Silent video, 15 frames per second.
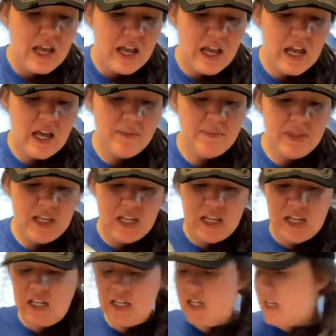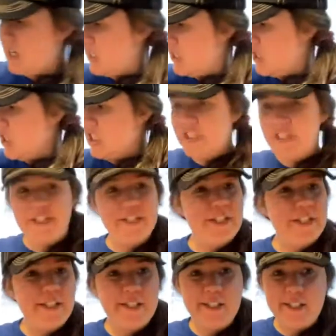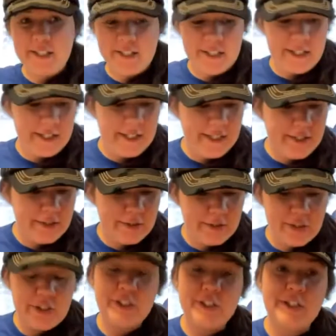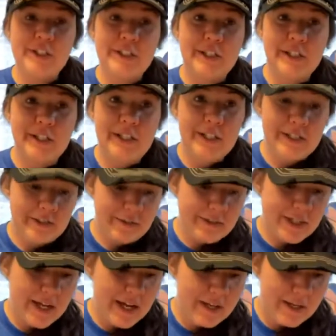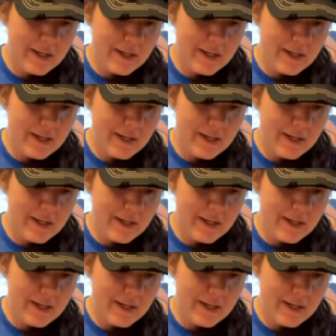I'm thinking she's just a little tied